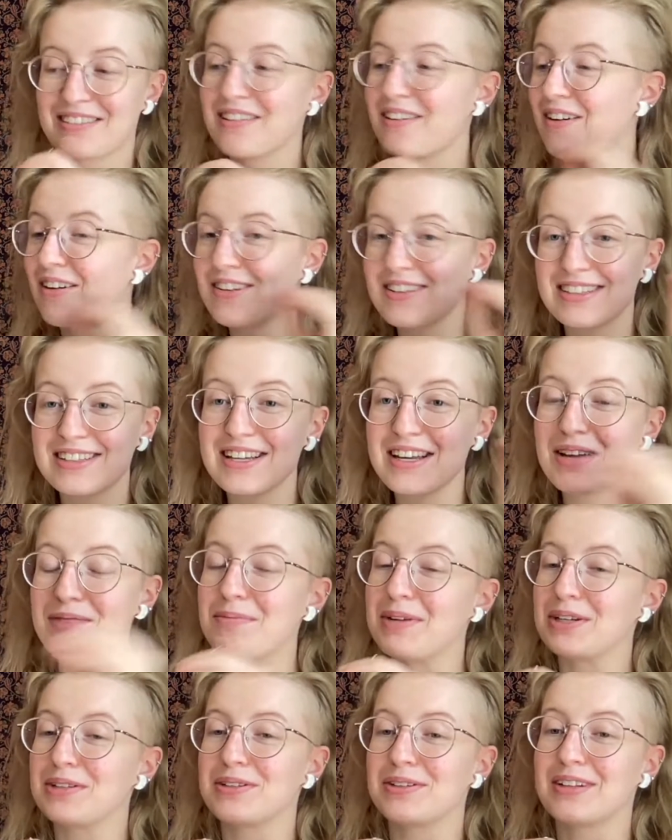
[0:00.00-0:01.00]
honestly, it
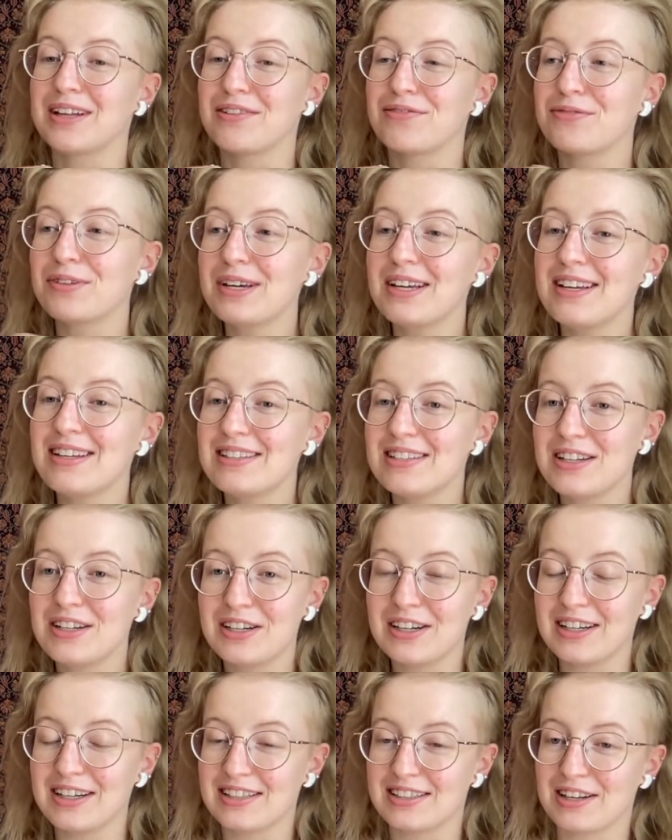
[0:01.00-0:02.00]
makes your life way
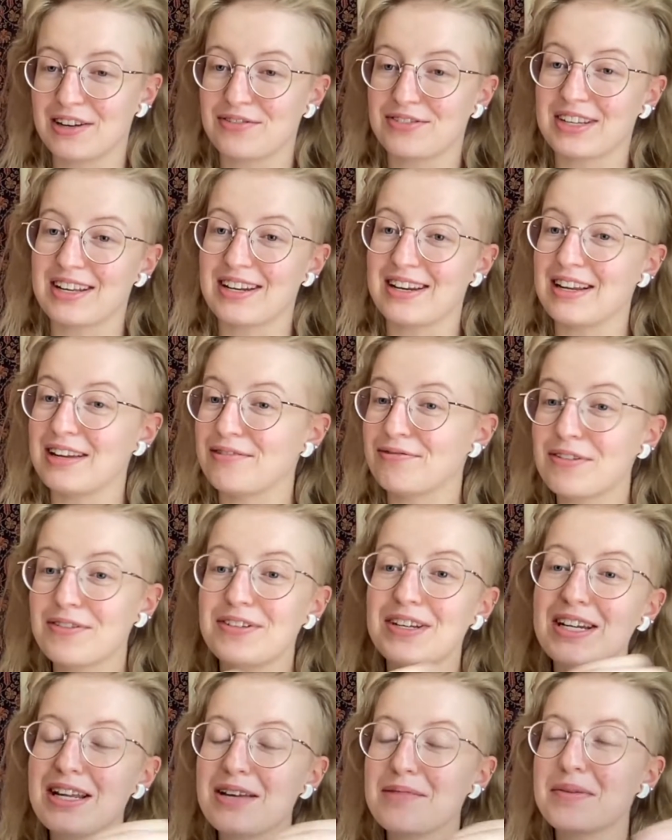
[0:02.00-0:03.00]
easier. Instead of sending
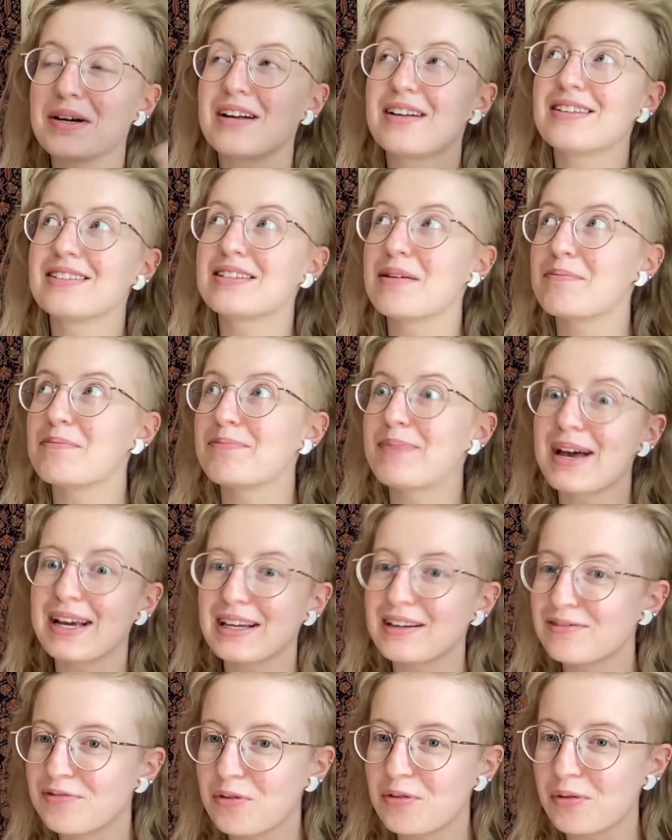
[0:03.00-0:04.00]
15 emails back
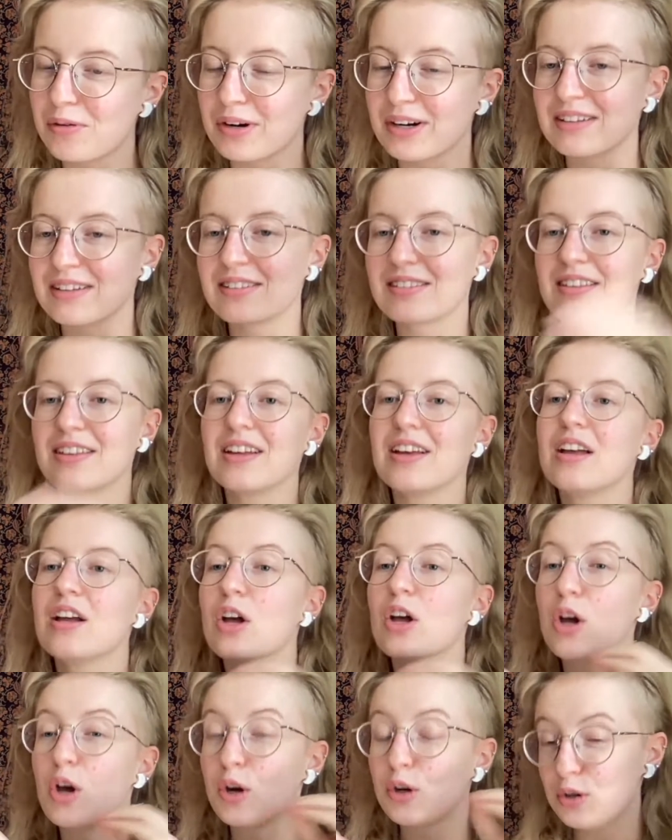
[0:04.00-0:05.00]
and forth,
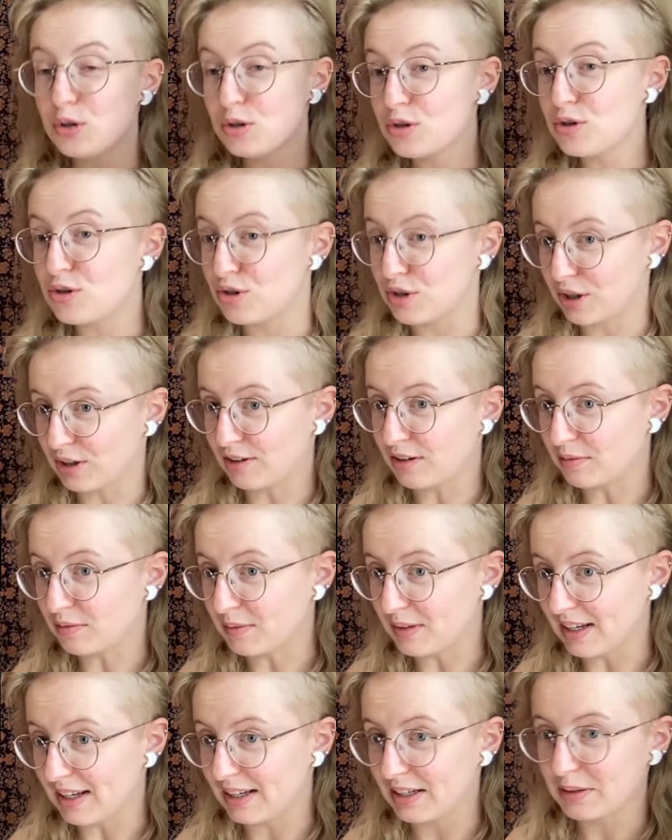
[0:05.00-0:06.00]
you just share them a
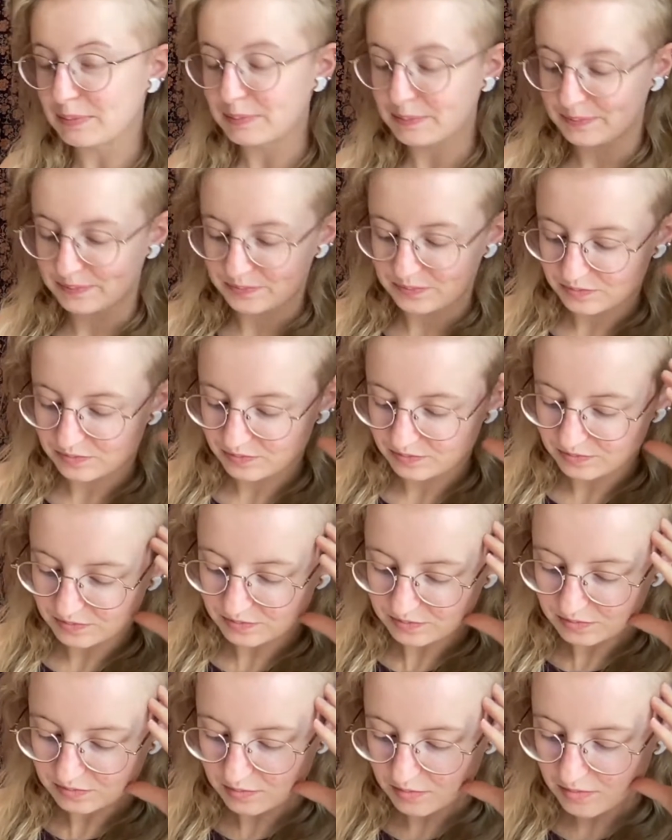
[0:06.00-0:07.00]
link.
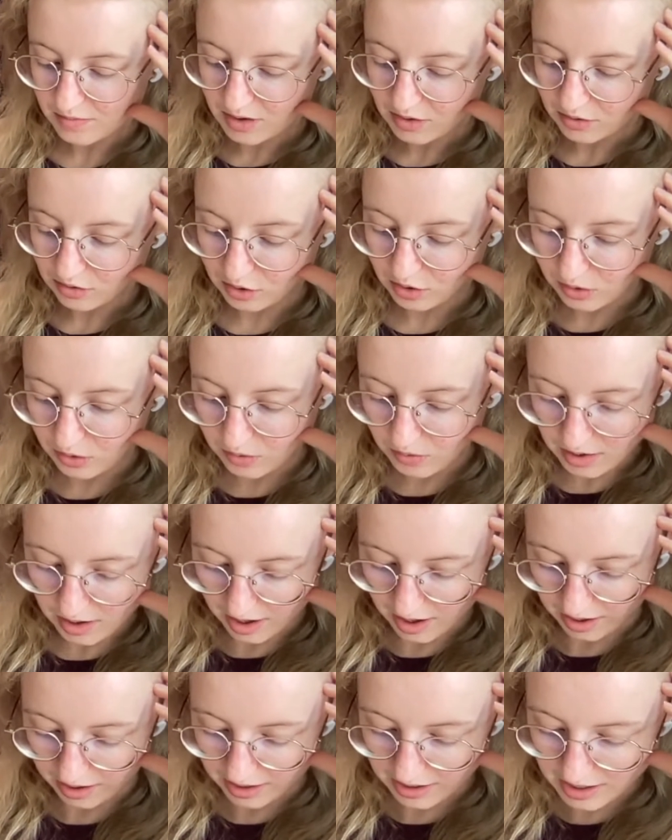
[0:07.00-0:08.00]
So
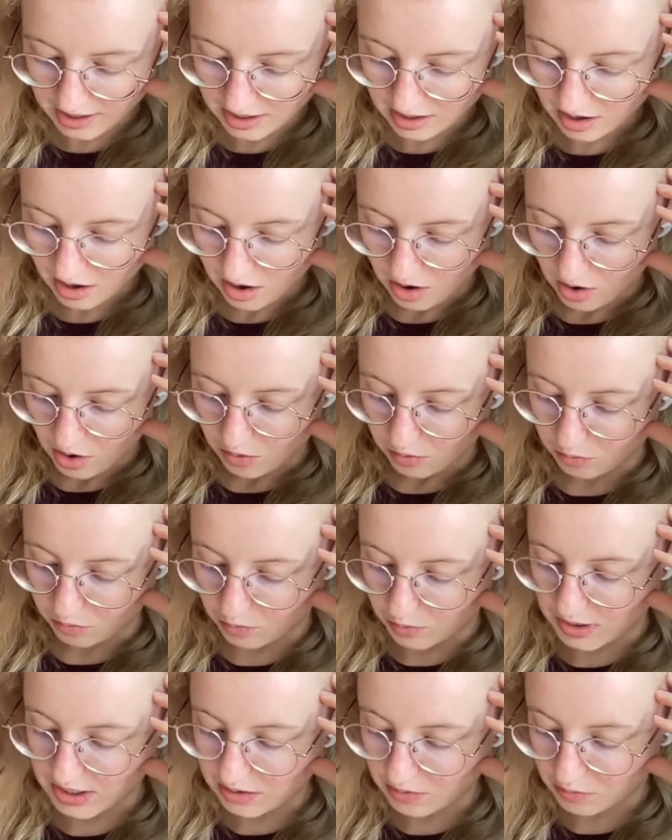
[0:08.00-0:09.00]
I
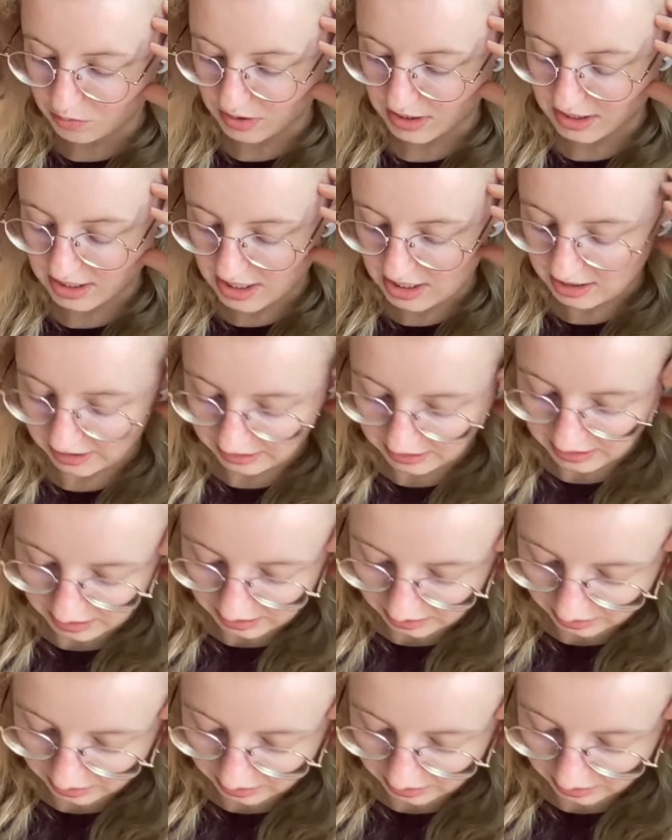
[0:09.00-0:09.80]
really, really like that.